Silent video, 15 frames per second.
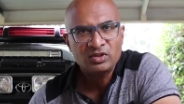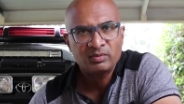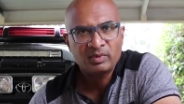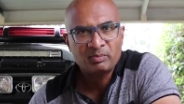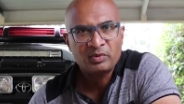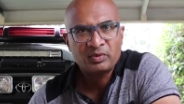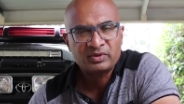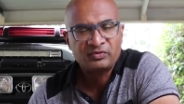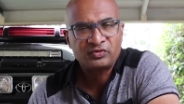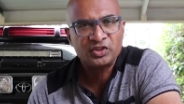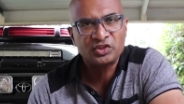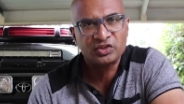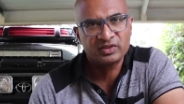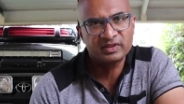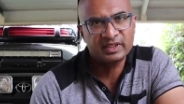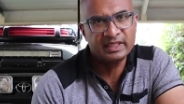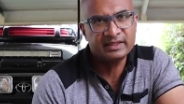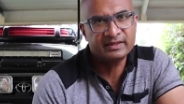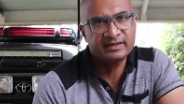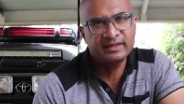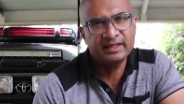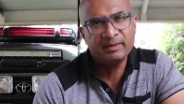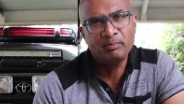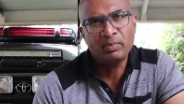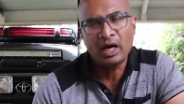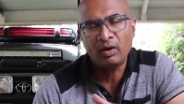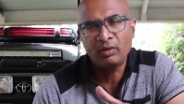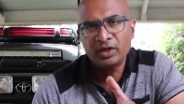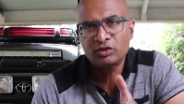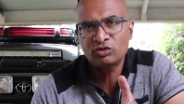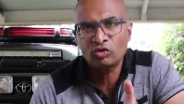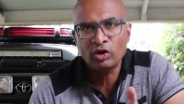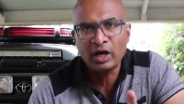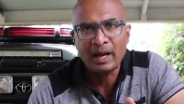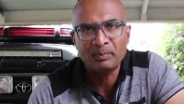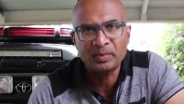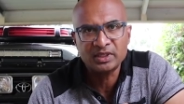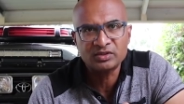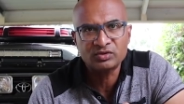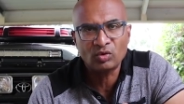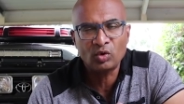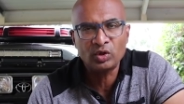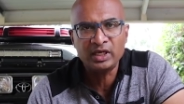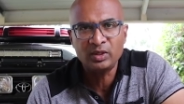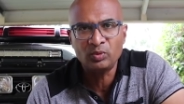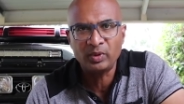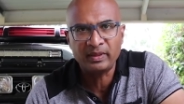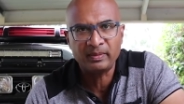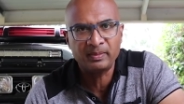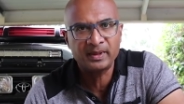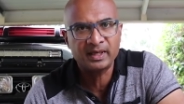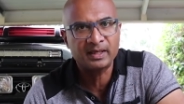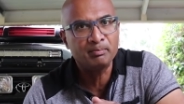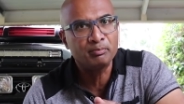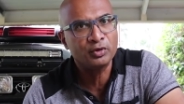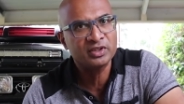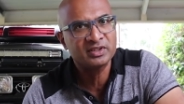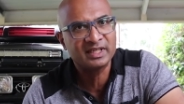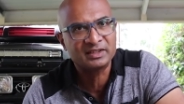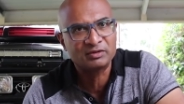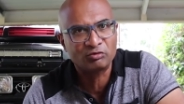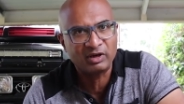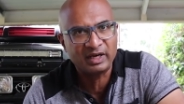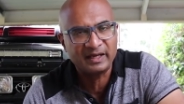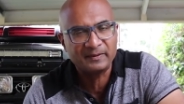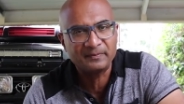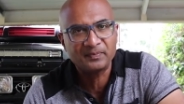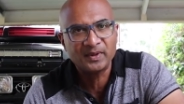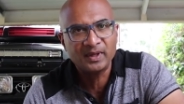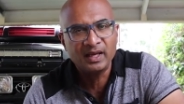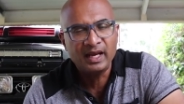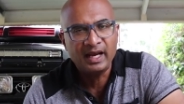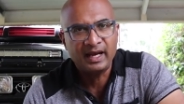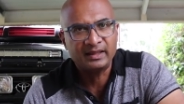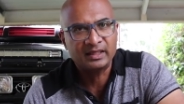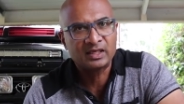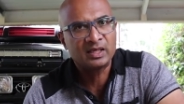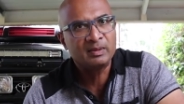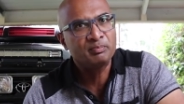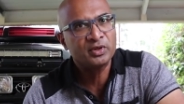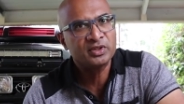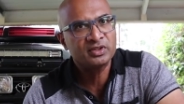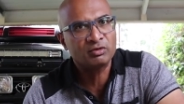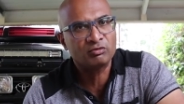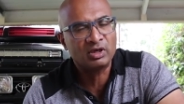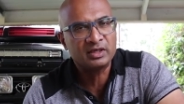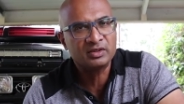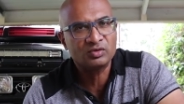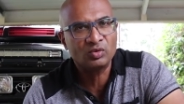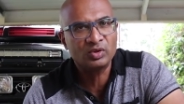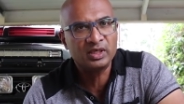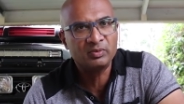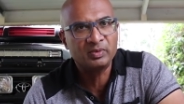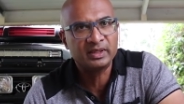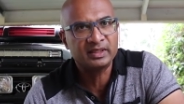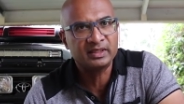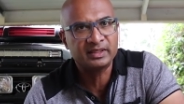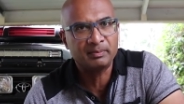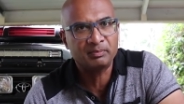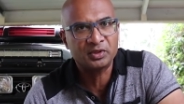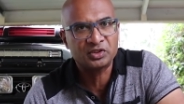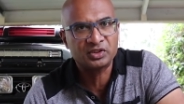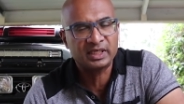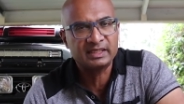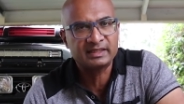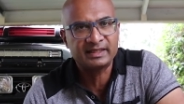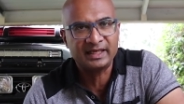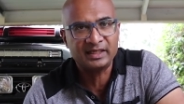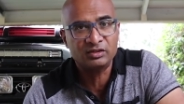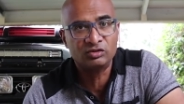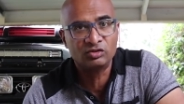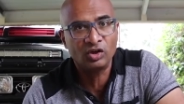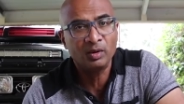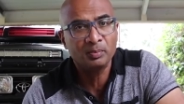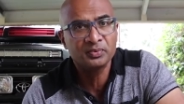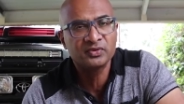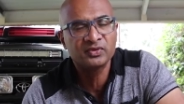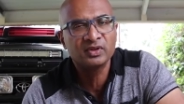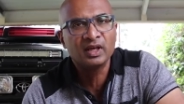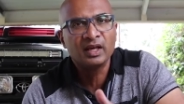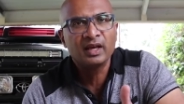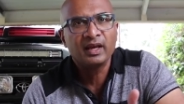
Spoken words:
to remember with fridges is the power draw happens only when the compressor is running. And the compressor runs only when the temperature inside drops